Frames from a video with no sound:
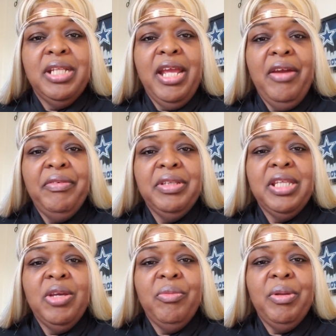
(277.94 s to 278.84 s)

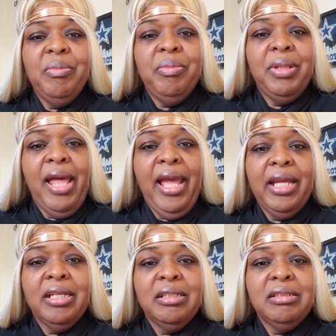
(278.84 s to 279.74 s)
everything went
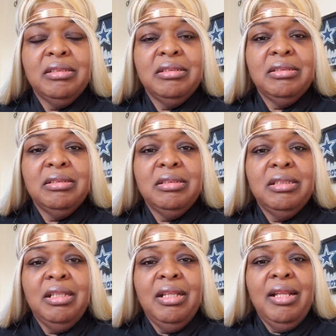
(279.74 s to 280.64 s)
black.
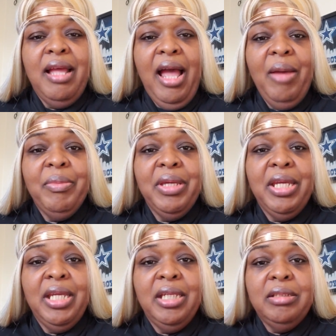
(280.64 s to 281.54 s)
I
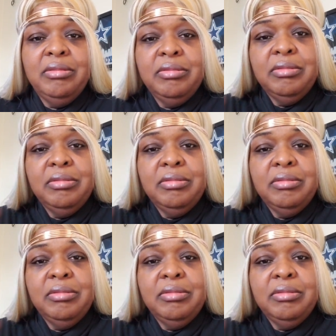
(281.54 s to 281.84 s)
mean,